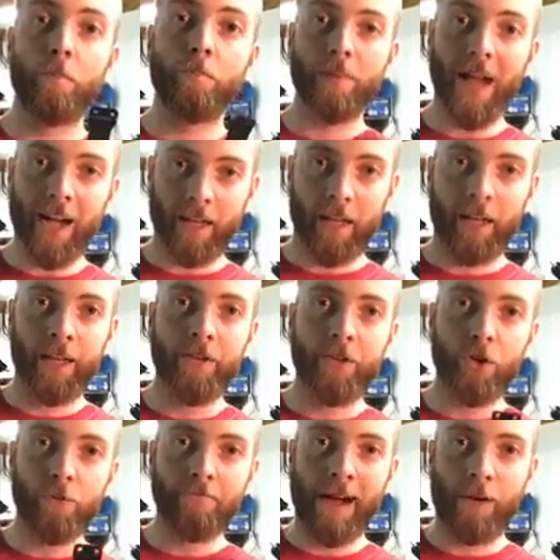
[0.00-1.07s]
blocking, into
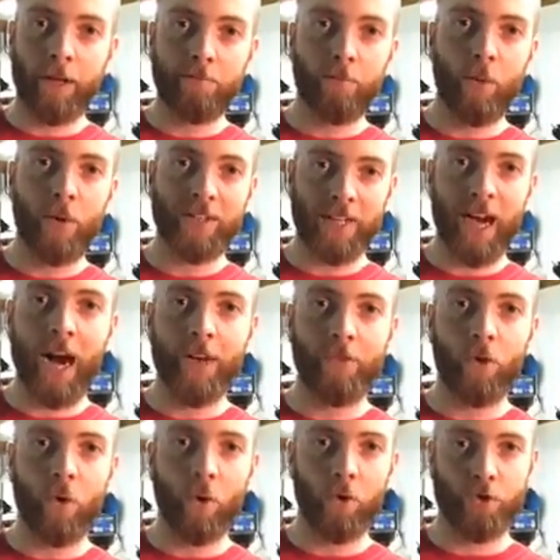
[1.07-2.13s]
your mounting points on
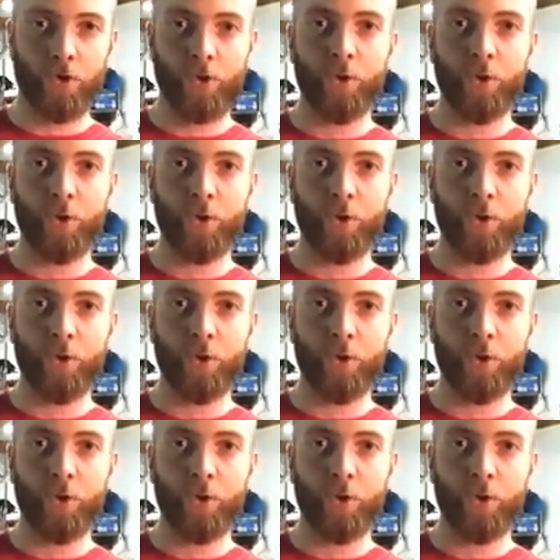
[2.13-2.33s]
the holster.